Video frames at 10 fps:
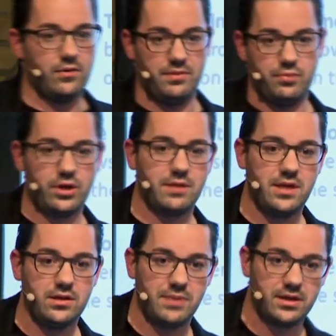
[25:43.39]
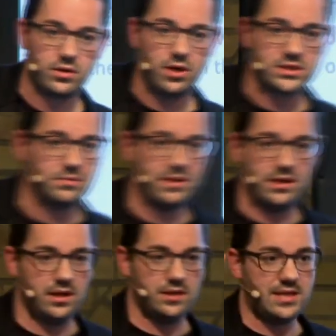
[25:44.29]
or the burger menu, but it could also
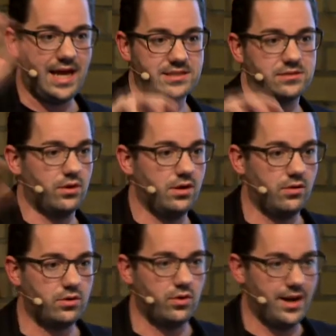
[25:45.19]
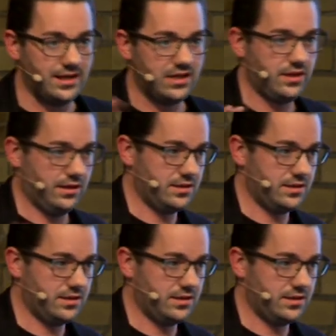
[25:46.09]
be a text or a logo or anything.